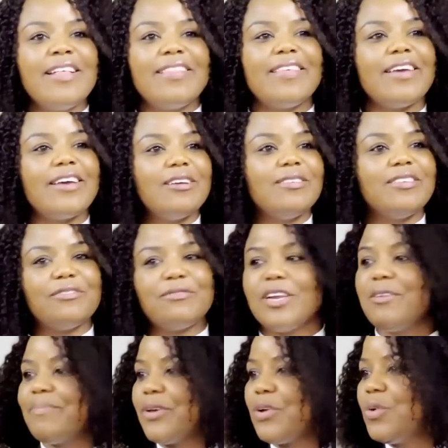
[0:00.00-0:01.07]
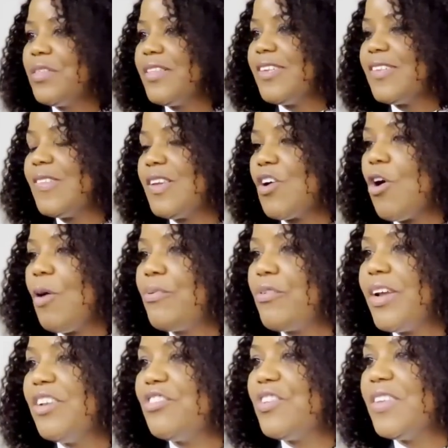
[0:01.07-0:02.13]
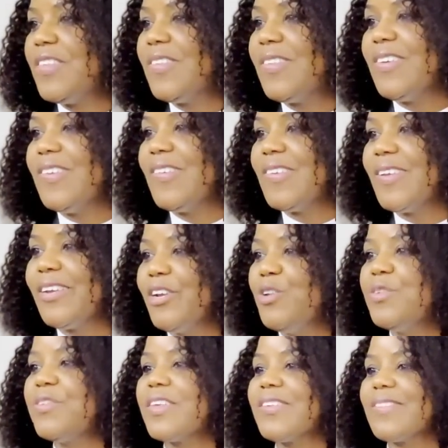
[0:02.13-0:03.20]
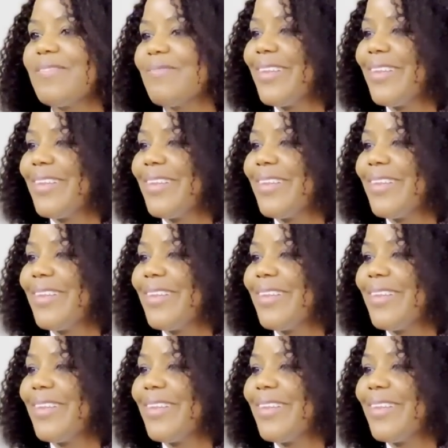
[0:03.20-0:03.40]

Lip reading: They're developing all these sting operations and losing